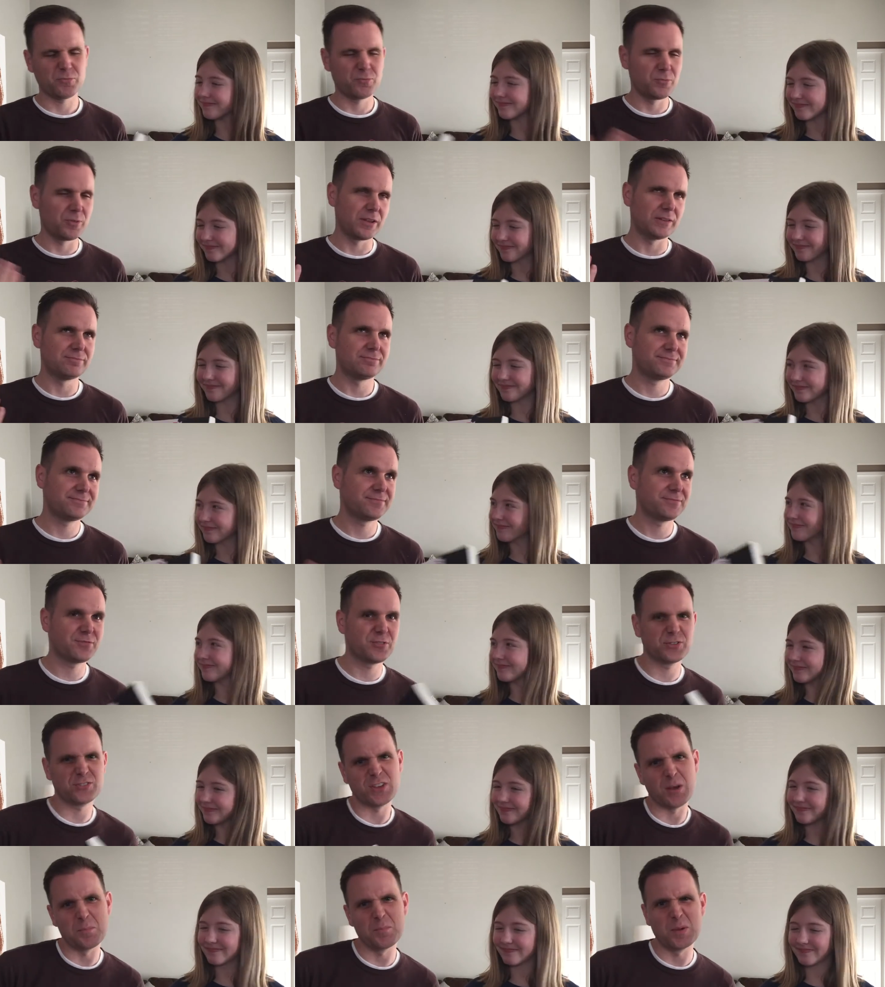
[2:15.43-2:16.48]
Speaker 1: But
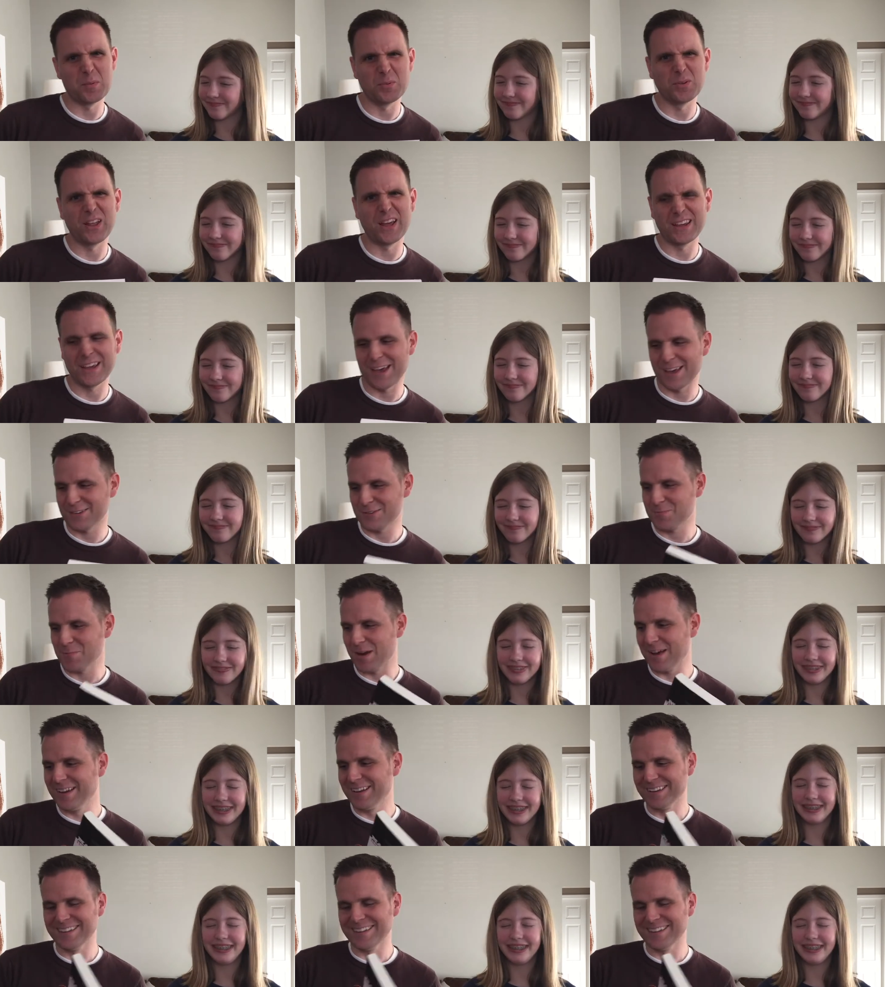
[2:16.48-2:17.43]
for some people, I guess, but